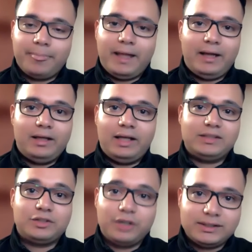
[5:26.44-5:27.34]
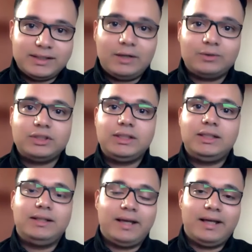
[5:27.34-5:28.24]
as it turns out
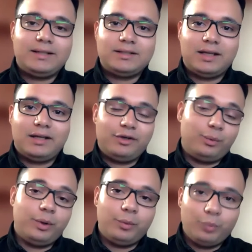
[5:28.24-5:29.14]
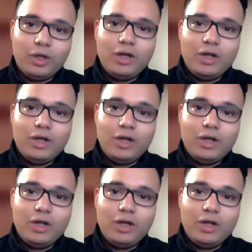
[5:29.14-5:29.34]
that we